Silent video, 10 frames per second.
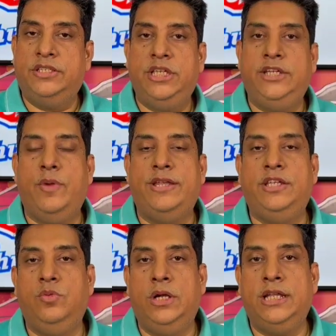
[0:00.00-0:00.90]
T20
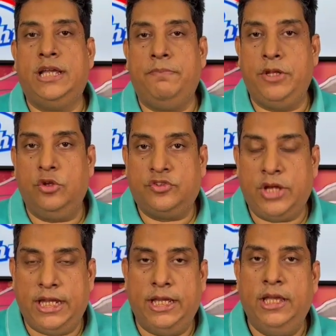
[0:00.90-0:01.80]
World Cup in
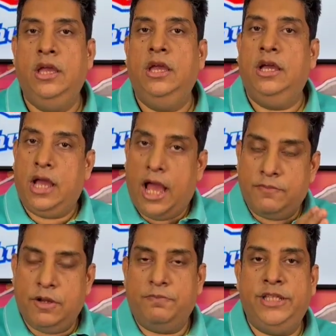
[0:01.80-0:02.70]
Australia.
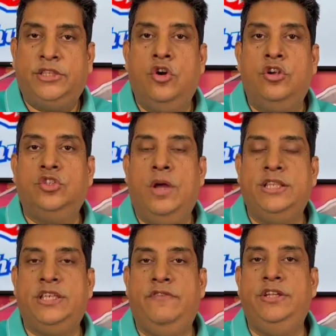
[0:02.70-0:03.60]
Harmanpreet Kaur's
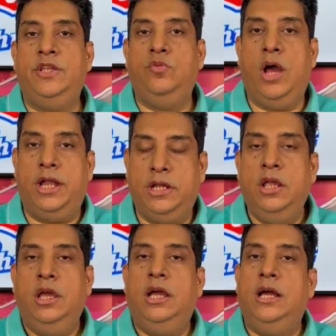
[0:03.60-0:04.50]
171,
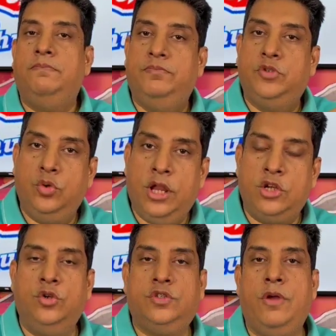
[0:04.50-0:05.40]
Jhulan
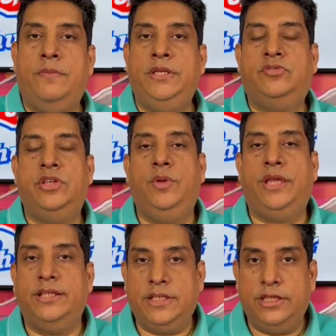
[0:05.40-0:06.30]
Goswami's 3
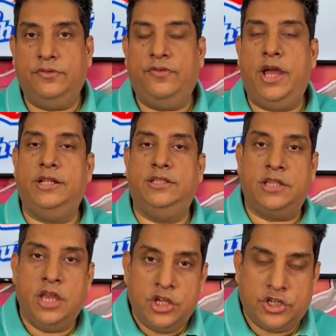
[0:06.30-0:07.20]
wickets in the finals,
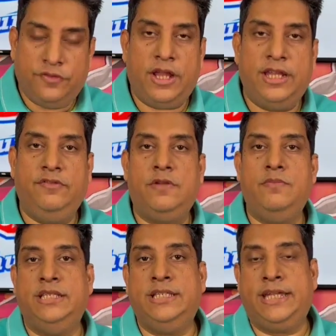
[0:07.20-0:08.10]
Shafali
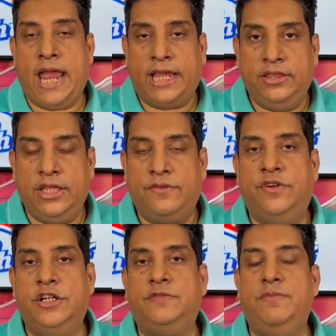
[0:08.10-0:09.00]
Verma's attack in that
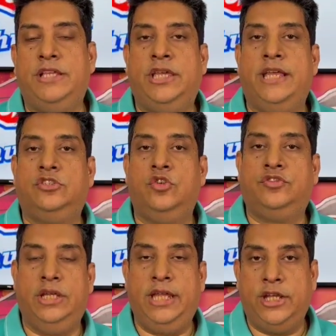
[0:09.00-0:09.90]
first match against
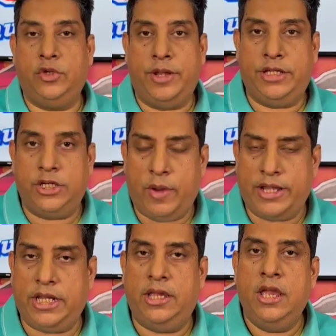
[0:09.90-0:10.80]
Australia in
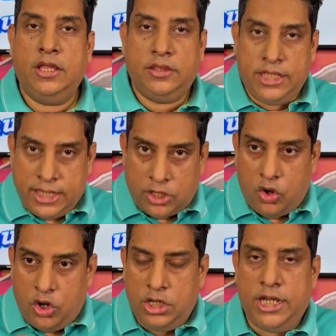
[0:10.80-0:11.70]
2020. These are
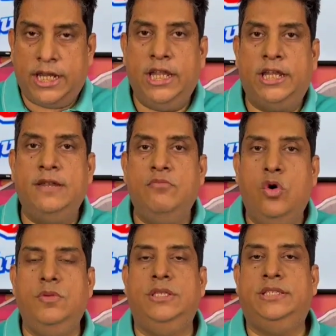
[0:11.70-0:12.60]
all little
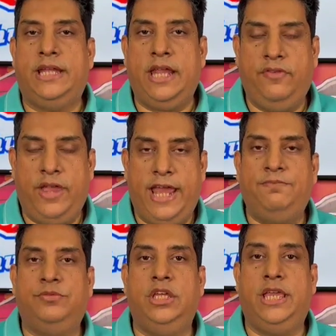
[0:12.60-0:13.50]
moments that have
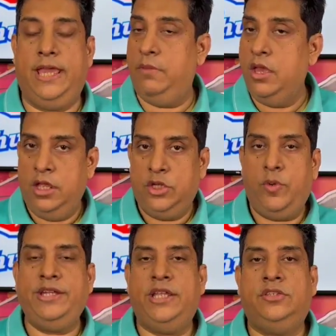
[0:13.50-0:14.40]
helped the game.
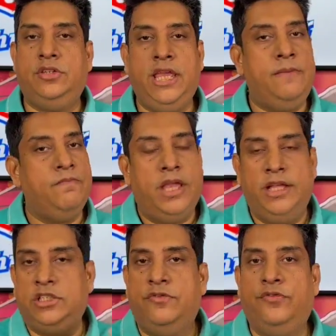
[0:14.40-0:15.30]
23,
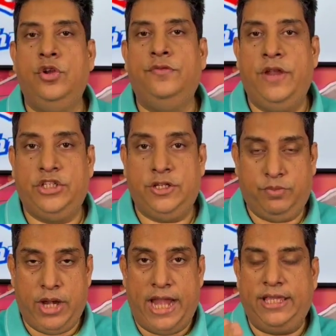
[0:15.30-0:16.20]
it's a full-fledged
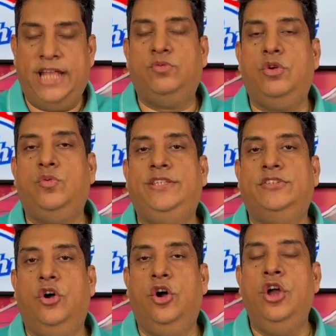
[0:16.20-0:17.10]
brand. That's what we
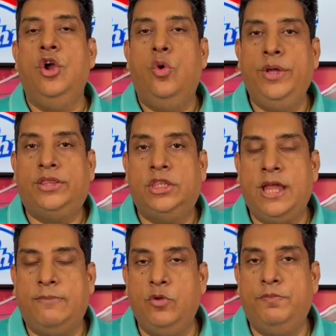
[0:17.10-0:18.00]
saw with the
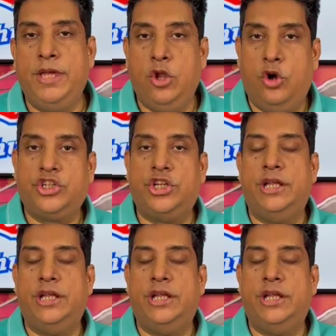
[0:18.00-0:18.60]
WPL auction.